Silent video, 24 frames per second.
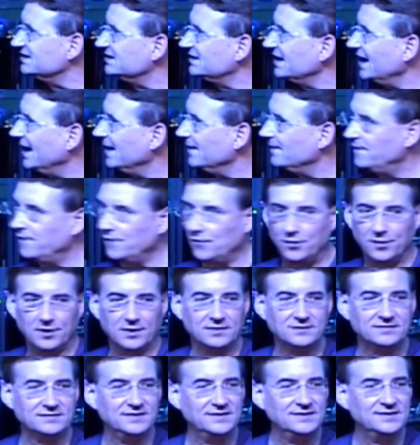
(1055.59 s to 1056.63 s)
stand
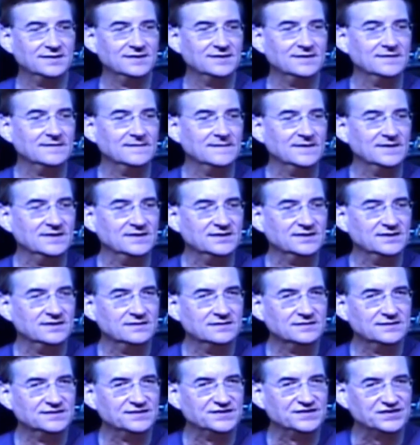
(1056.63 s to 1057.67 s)
for?
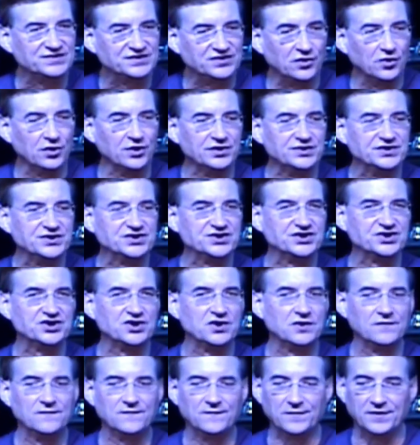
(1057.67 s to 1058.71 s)

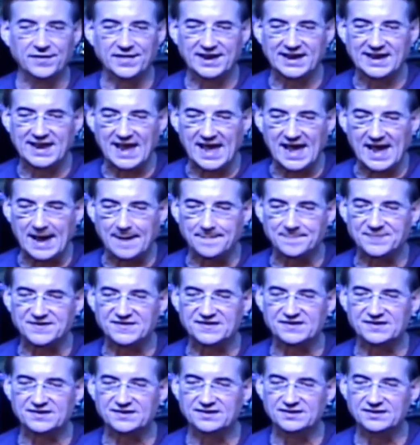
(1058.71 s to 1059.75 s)
Search for the
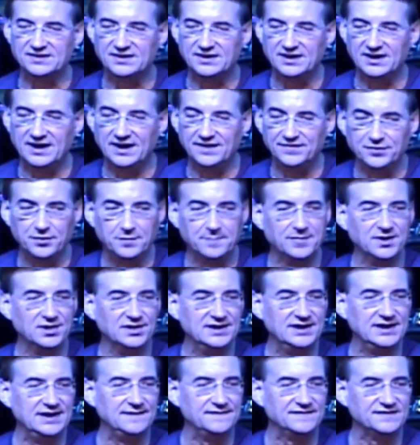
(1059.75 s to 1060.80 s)
gaps in their
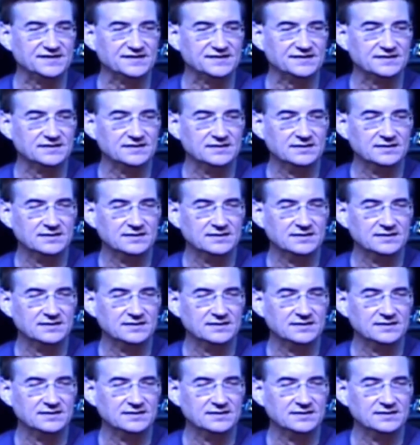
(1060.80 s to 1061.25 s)
beliefs.